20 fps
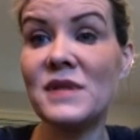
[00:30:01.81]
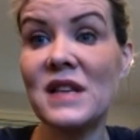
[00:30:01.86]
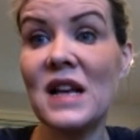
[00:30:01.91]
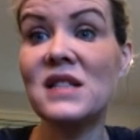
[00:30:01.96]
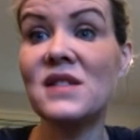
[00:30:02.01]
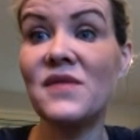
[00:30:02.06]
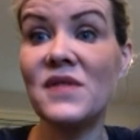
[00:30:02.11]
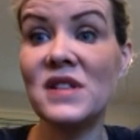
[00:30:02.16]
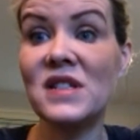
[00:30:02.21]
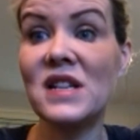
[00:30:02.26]

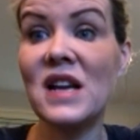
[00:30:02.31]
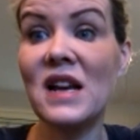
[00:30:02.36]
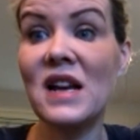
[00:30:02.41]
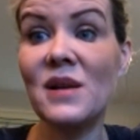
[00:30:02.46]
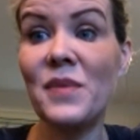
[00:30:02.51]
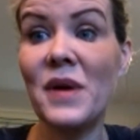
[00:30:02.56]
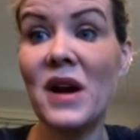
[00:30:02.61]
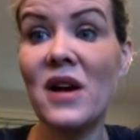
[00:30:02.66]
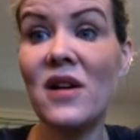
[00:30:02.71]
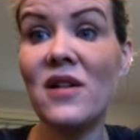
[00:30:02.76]
sets of
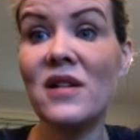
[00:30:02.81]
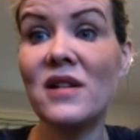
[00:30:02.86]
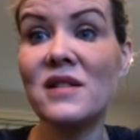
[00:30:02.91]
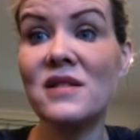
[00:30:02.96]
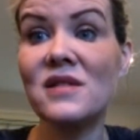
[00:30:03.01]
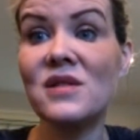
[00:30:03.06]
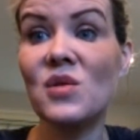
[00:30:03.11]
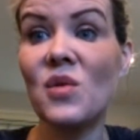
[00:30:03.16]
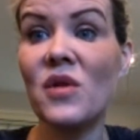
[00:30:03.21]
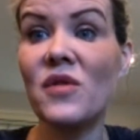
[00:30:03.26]
intended
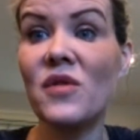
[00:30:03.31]
parents.